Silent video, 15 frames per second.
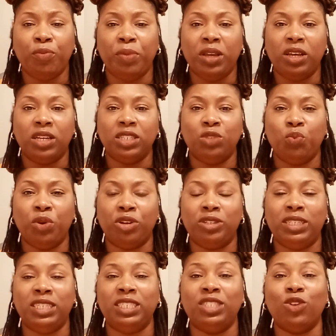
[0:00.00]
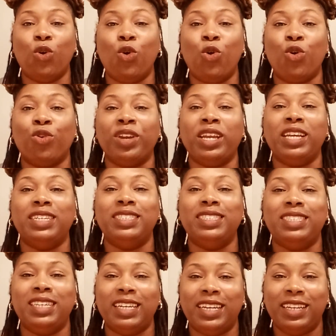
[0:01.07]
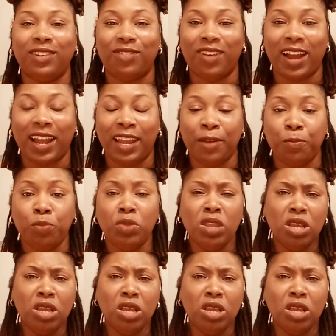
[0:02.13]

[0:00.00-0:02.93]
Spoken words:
because we're disoriented, right?